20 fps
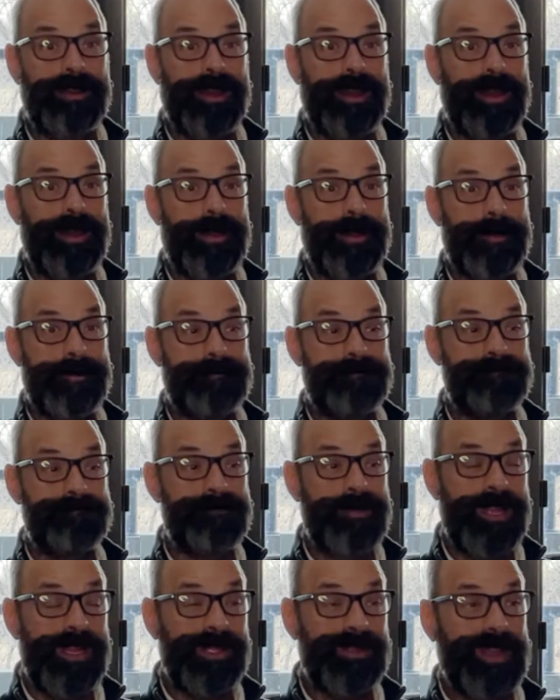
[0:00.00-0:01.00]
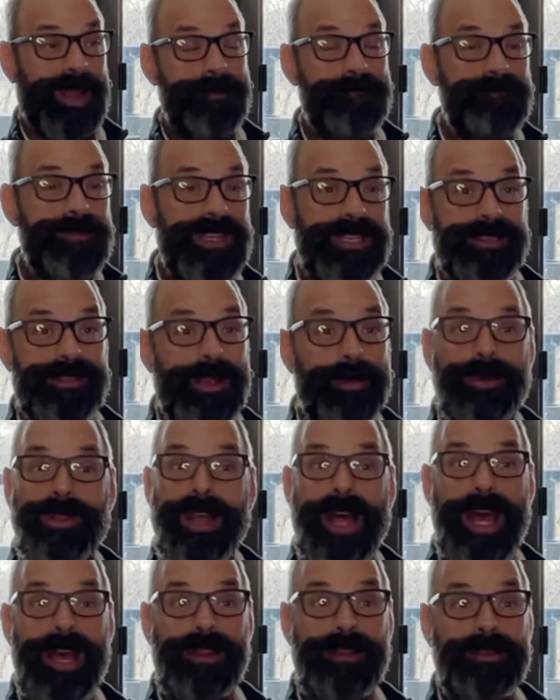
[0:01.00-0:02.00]
So I missed some of
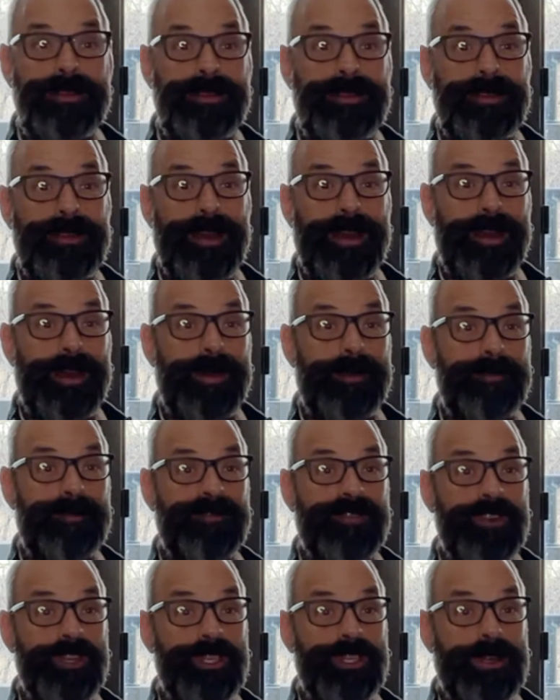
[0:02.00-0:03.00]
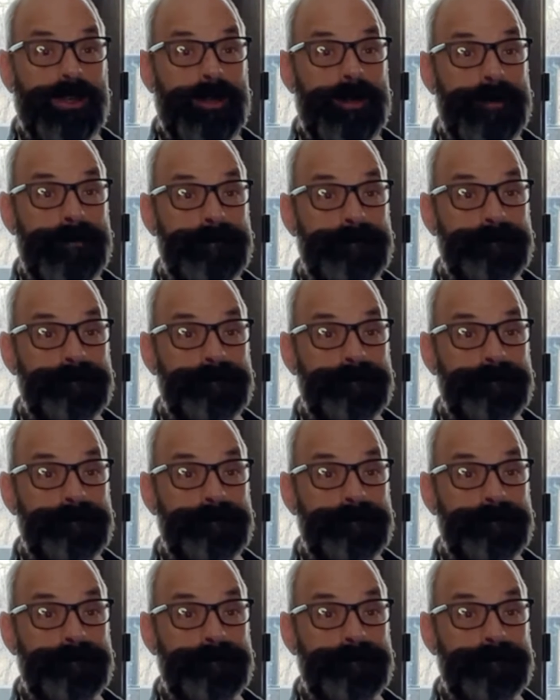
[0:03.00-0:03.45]
that, for sure.